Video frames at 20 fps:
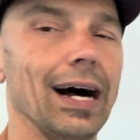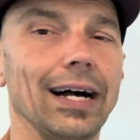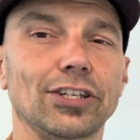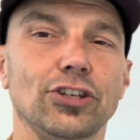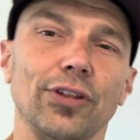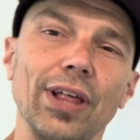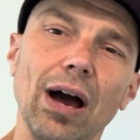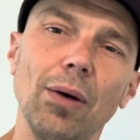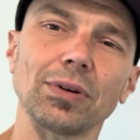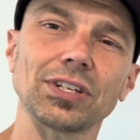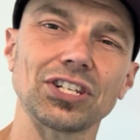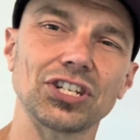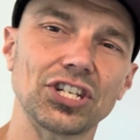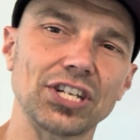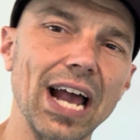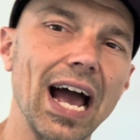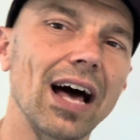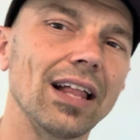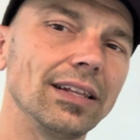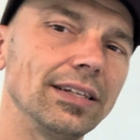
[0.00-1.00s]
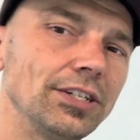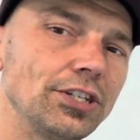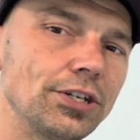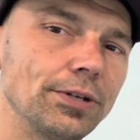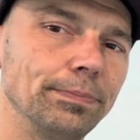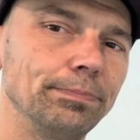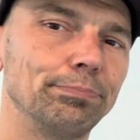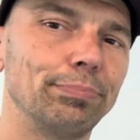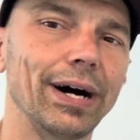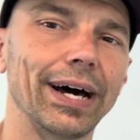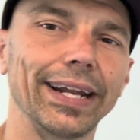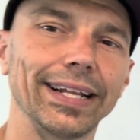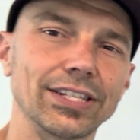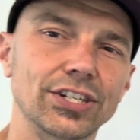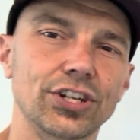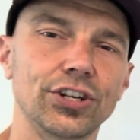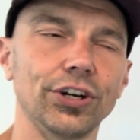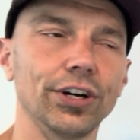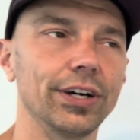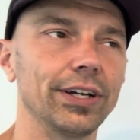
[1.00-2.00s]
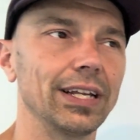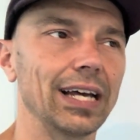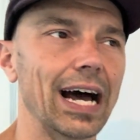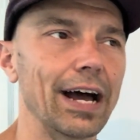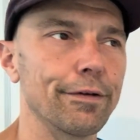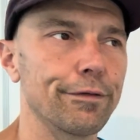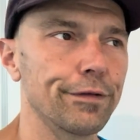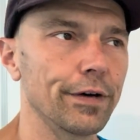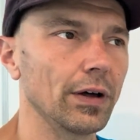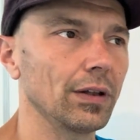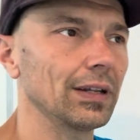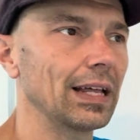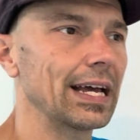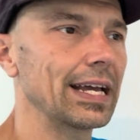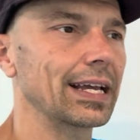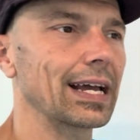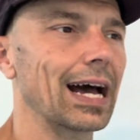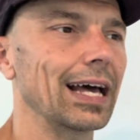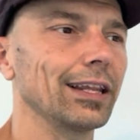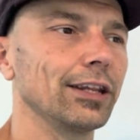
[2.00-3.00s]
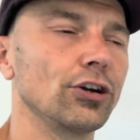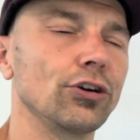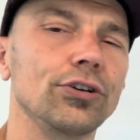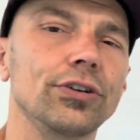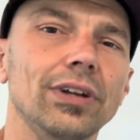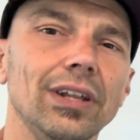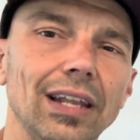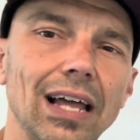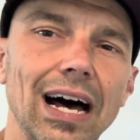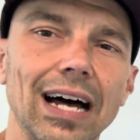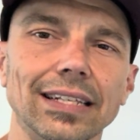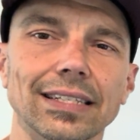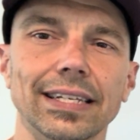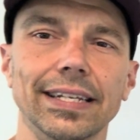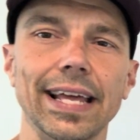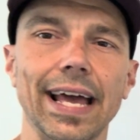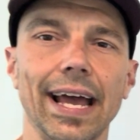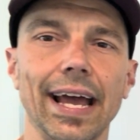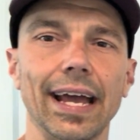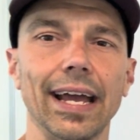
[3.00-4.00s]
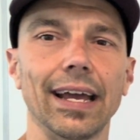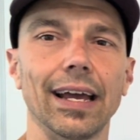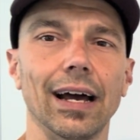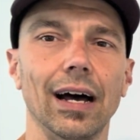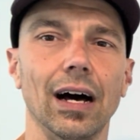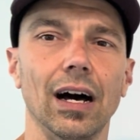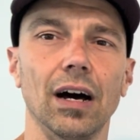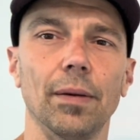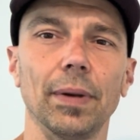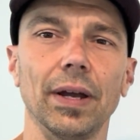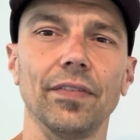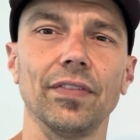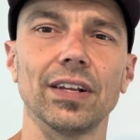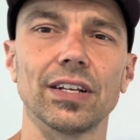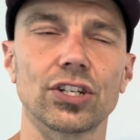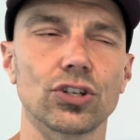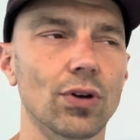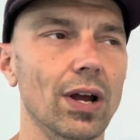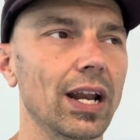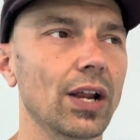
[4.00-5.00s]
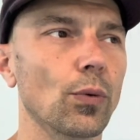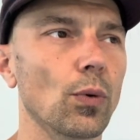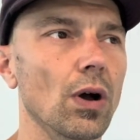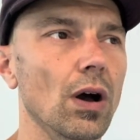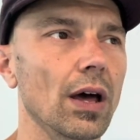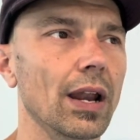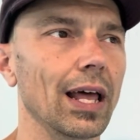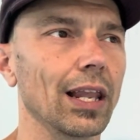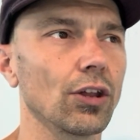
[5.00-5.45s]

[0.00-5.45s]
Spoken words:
So that was a challenge, but it's good. I felt like I learned a lot today in this training run.